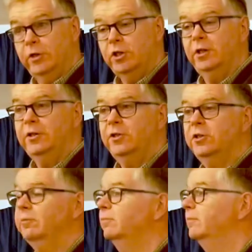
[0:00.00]
the
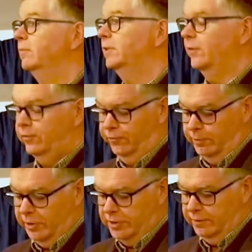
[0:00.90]
church, different
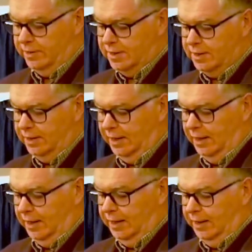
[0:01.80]
from most of us,
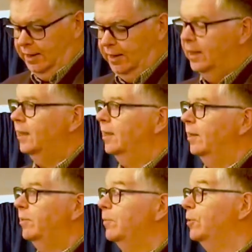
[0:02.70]

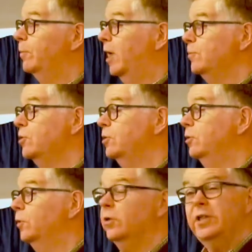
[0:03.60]
people perhaps
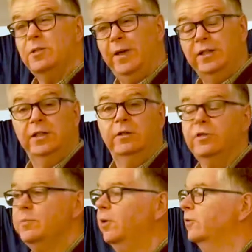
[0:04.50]
who were not expecting to
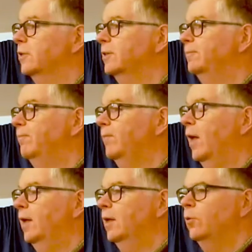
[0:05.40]
respond.
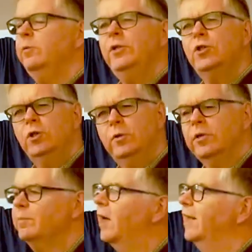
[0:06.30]
What do we do
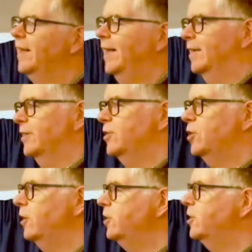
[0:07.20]
with pioneers?
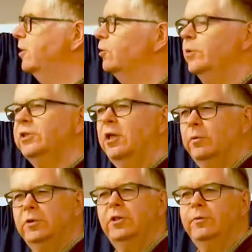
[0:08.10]
Churches don't always know
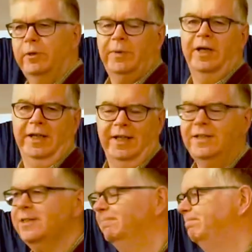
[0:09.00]
what to do with
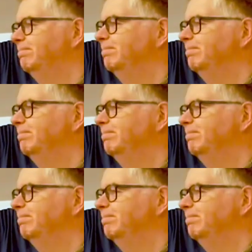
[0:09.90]
pioneers.